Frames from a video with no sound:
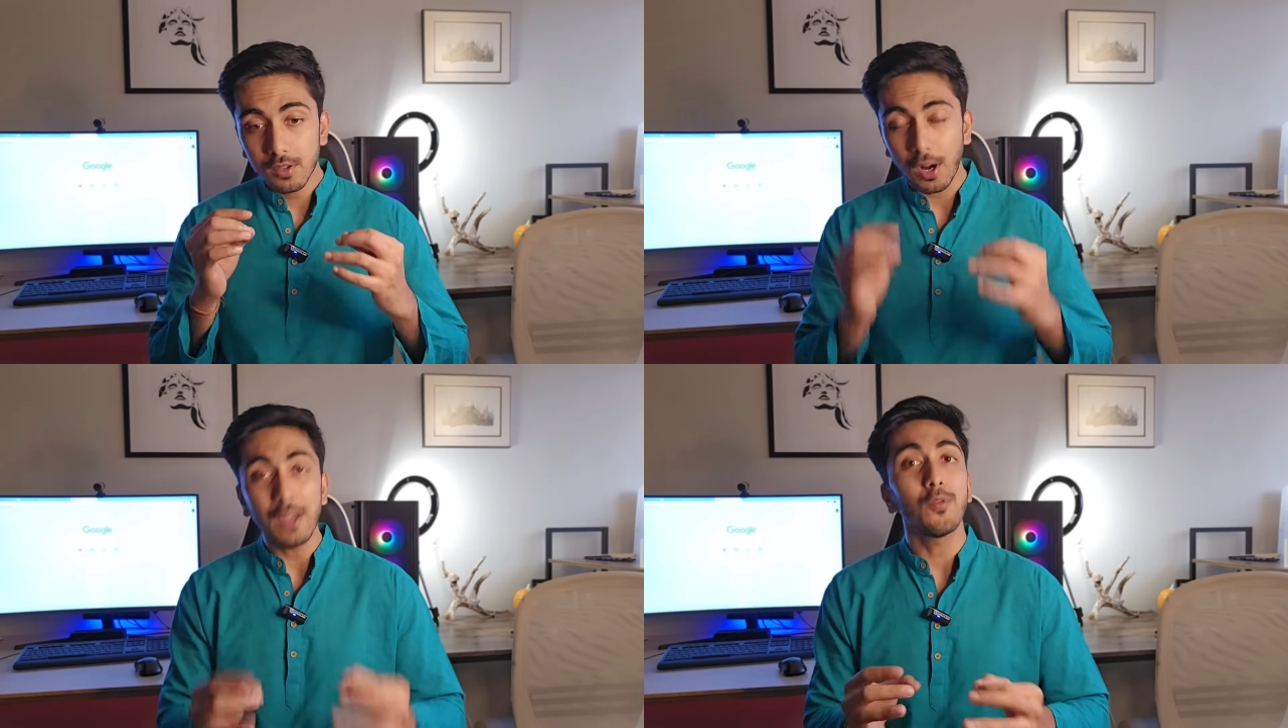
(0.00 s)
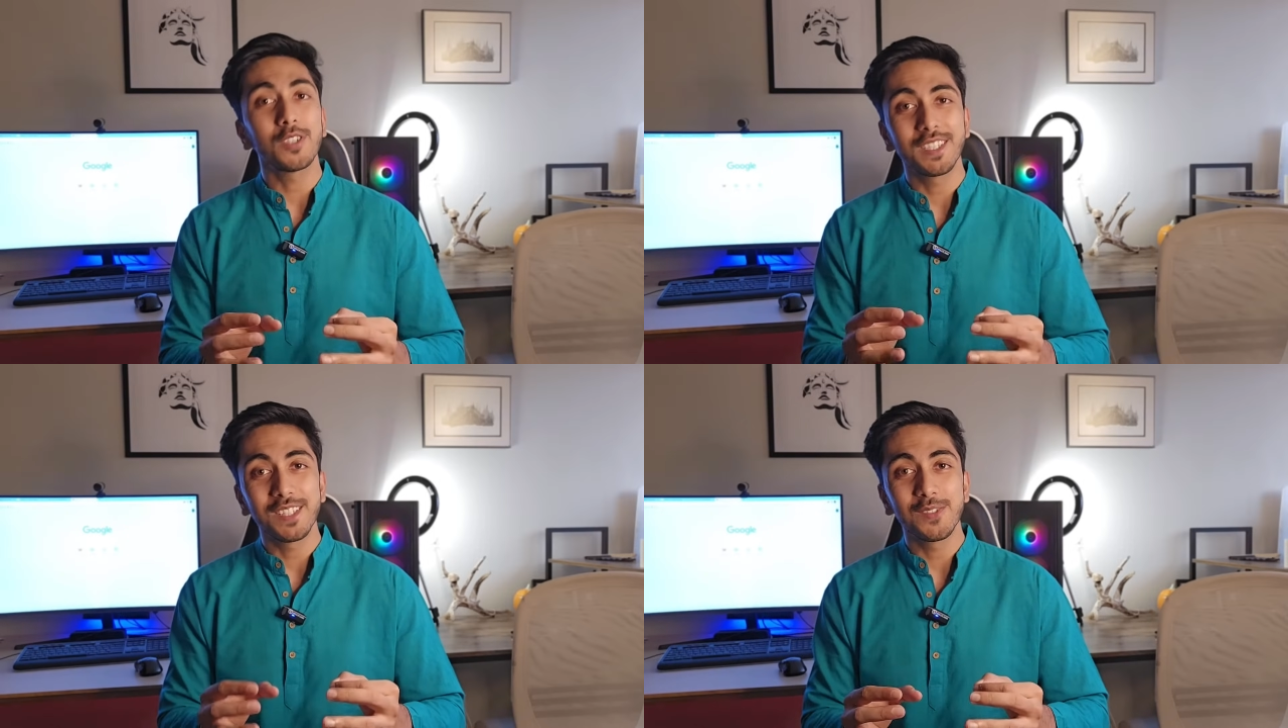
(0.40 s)
try
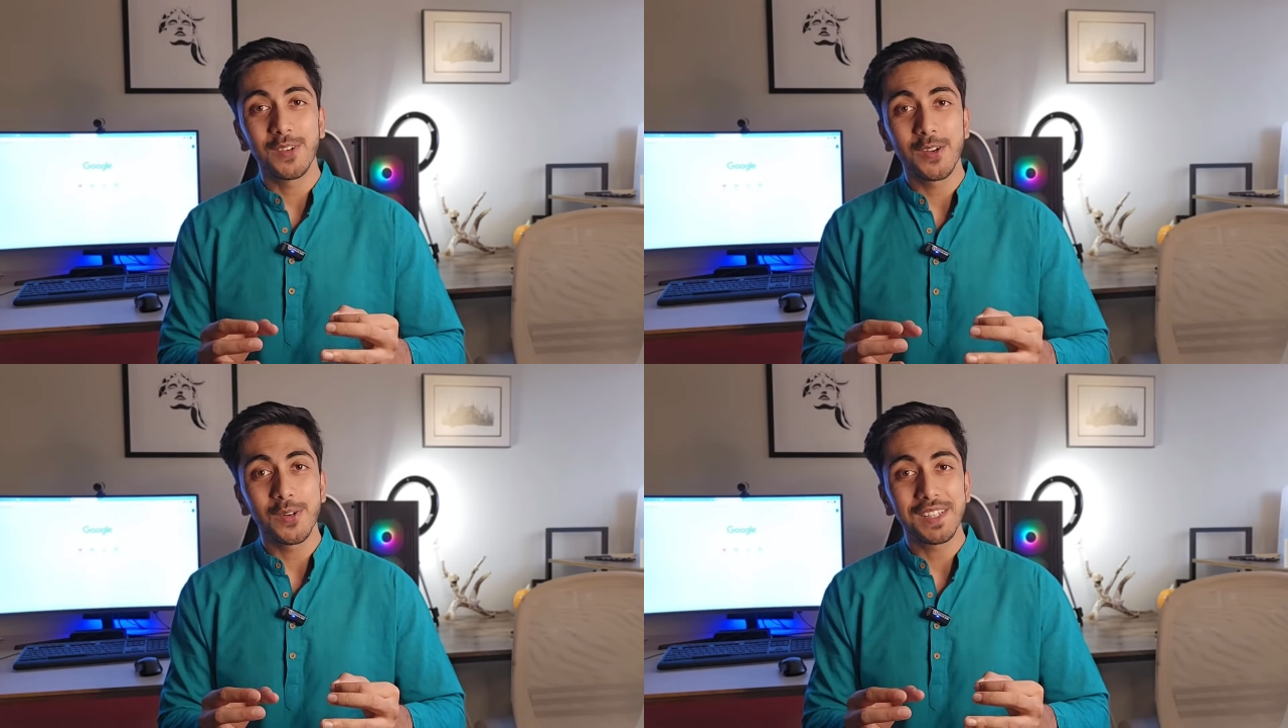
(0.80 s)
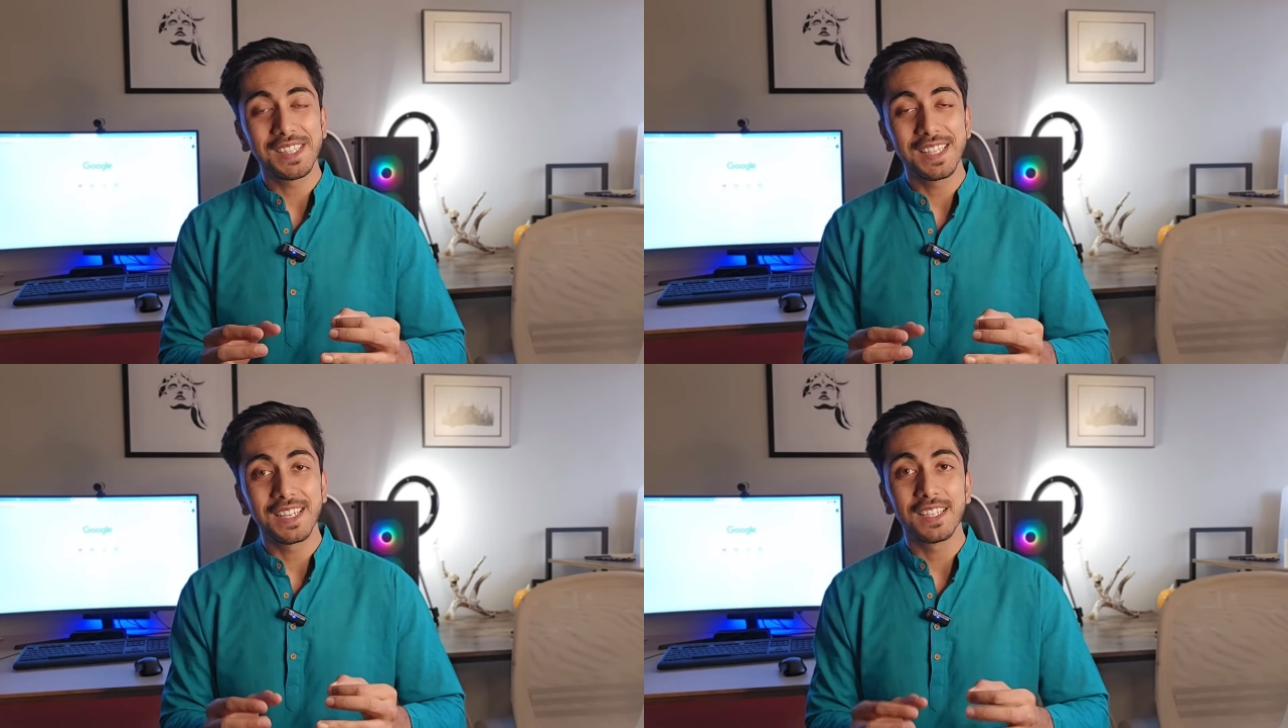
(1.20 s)
watching this video till
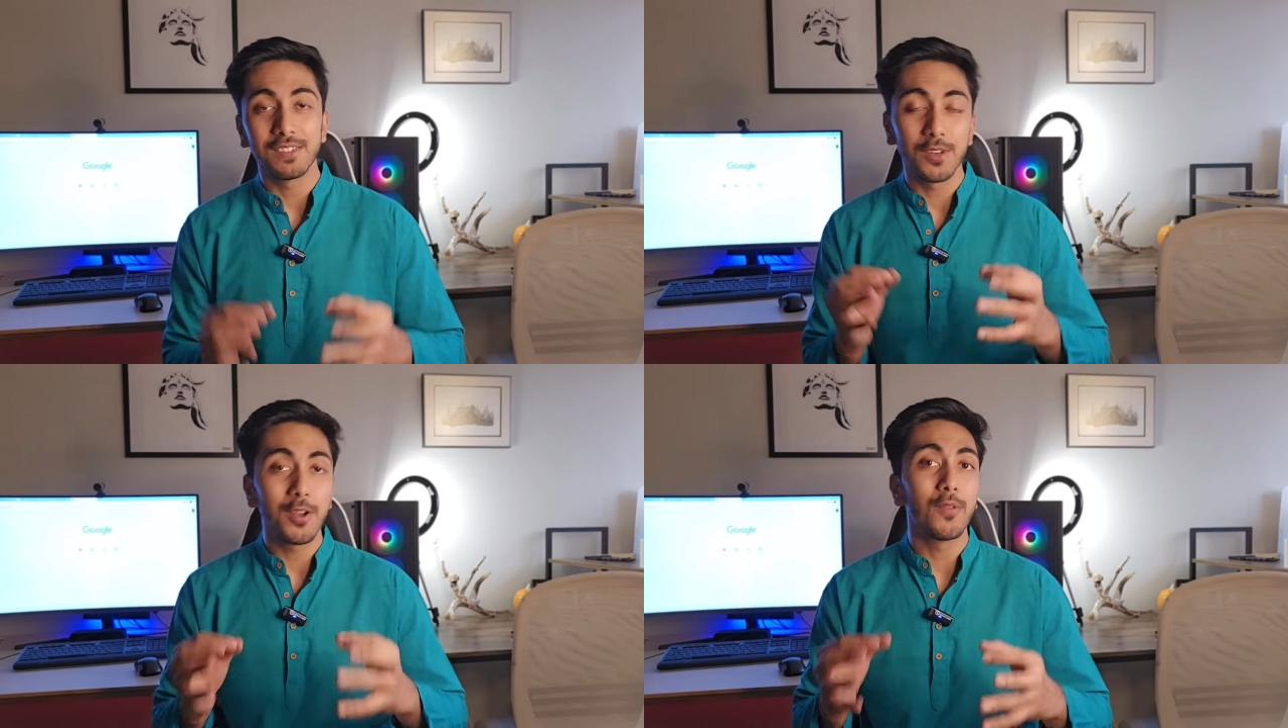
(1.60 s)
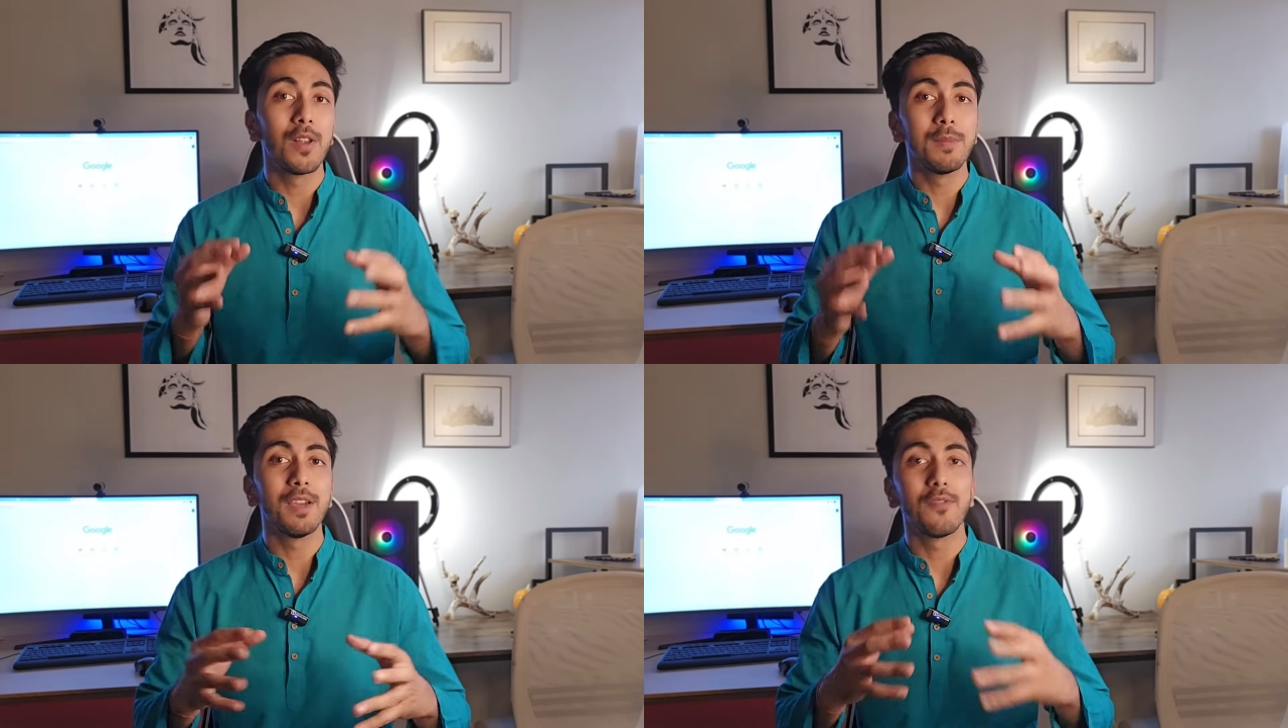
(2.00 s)
the end this video
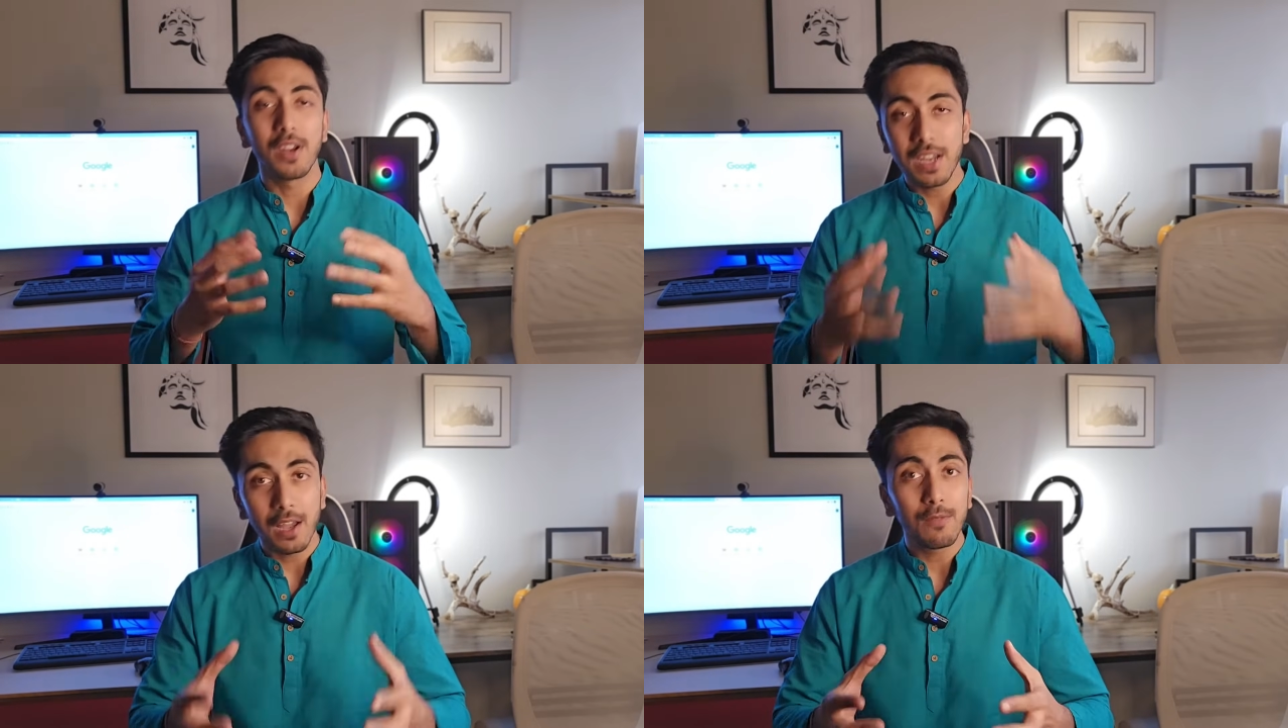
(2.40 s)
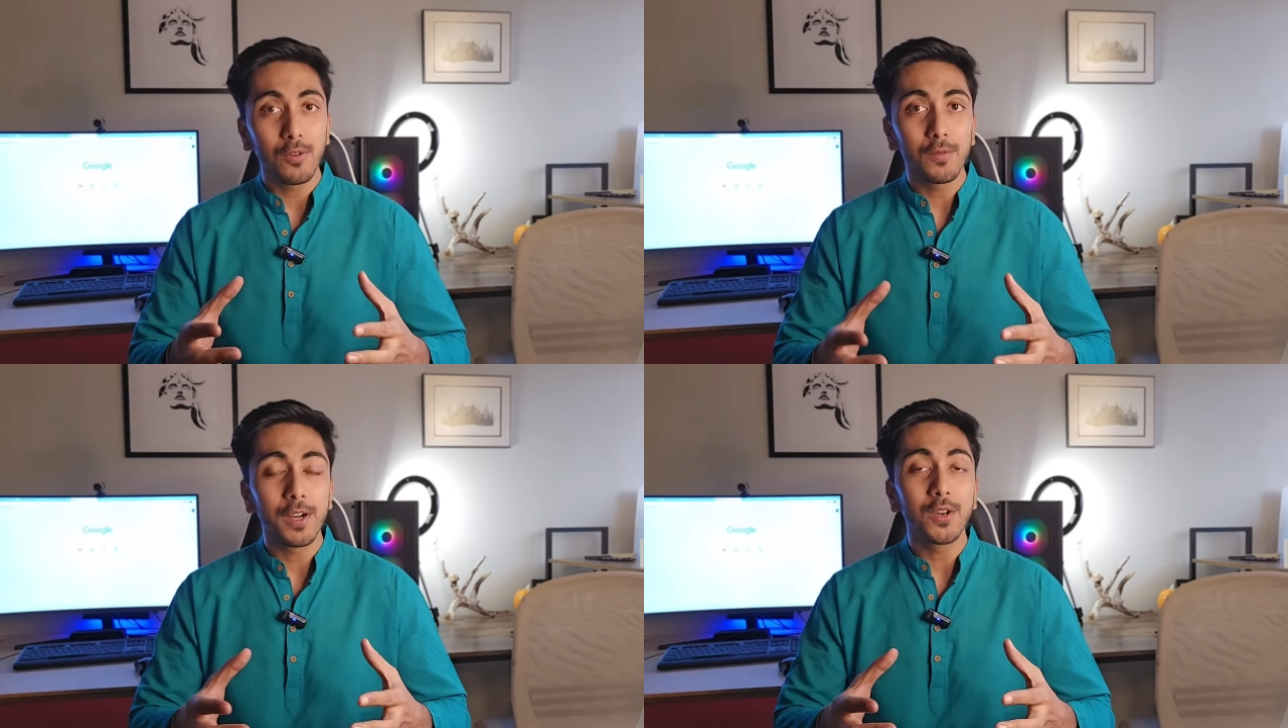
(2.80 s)
will be a very
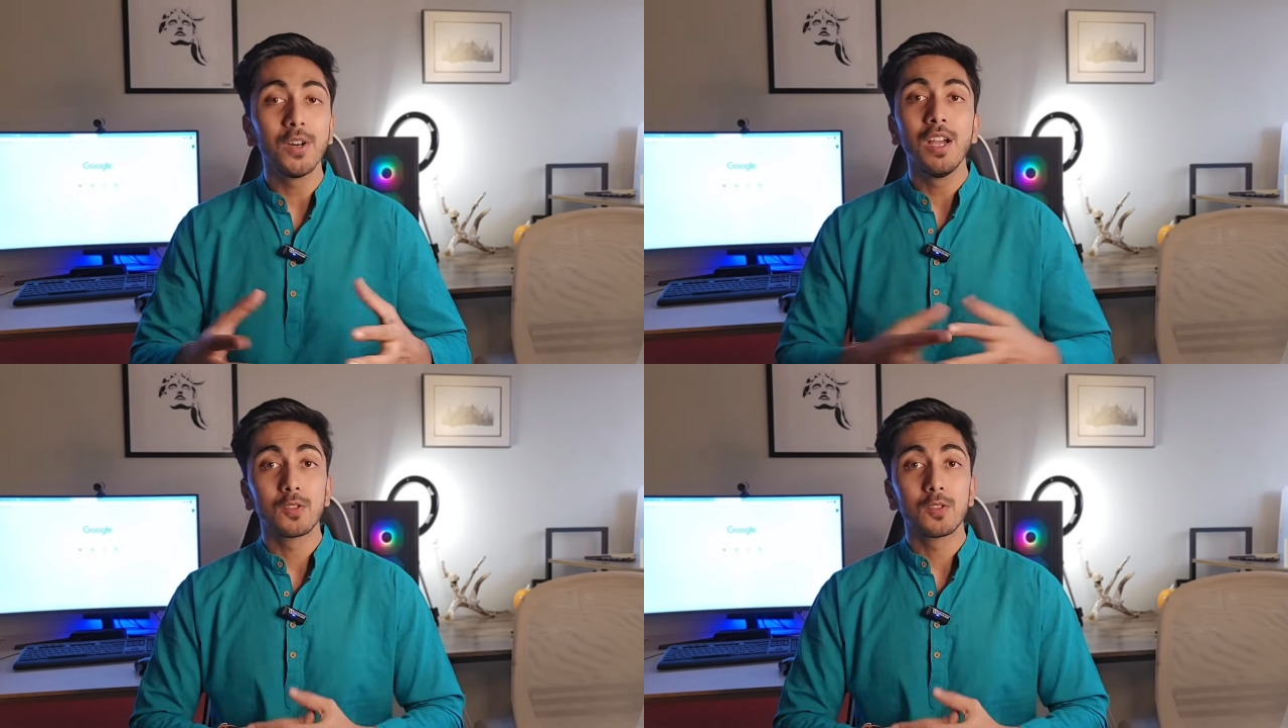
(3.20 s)
helpful video